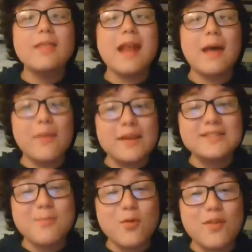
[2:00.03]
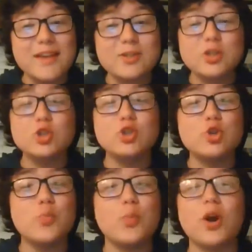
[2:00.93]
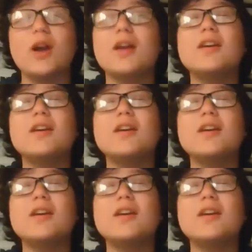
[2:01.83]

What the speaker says: Now this movie is super